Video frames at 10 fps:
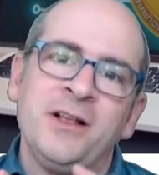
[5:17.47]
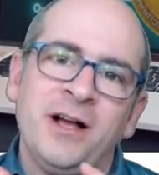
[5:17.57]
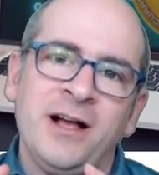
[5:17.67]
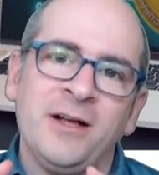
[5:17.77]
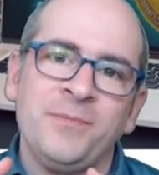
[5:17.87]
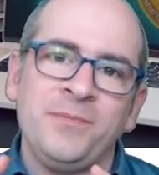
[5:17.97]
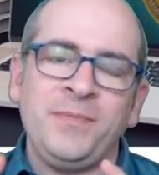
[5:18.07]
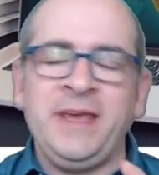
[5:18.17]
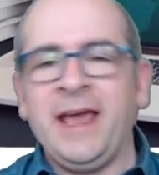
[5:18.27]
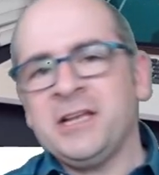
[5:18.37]

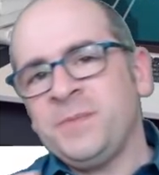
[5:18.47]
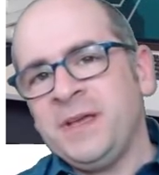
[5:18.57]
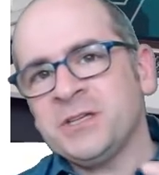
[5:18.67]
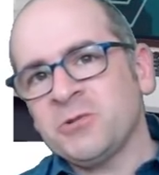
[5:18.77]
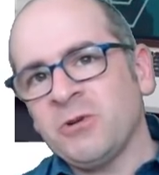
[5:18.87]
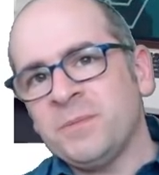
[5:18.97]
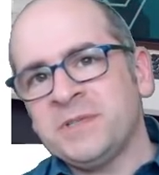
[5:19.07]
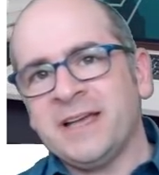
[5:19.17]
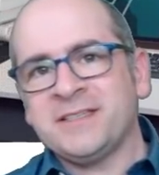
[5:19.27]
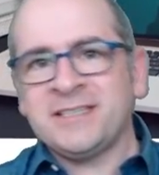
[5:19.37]
PHP scripts
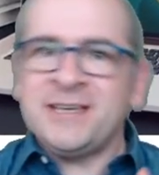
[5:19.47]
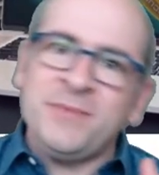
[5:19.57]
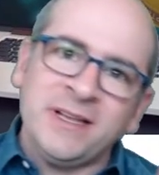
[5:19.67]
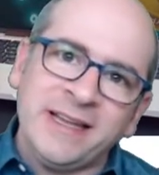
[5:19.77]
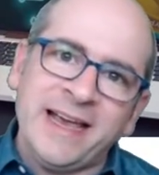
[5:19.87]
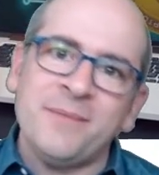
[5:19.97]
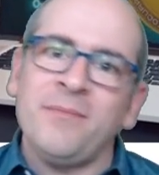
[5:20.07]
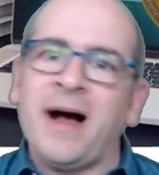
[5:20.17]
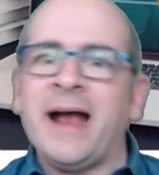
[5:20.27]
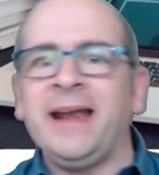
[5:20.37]
that simulate
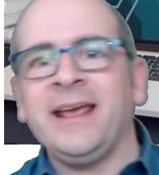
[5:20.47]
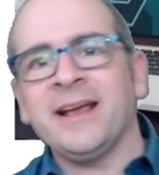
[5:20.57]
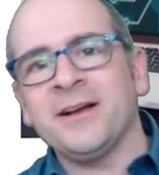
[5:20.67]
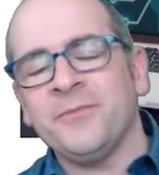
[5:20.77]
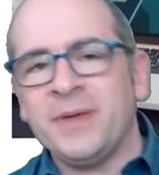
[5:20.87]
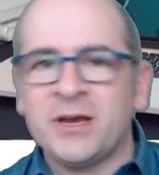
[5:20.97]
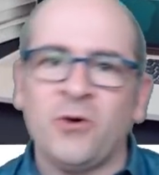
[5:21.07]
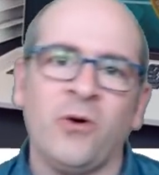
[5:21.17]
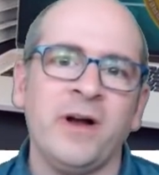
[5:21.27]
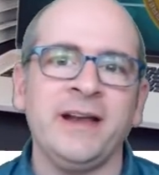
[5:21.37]
mining of
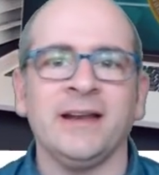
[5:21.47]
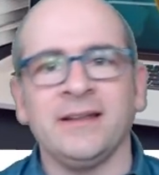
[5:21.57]
Bitcoin and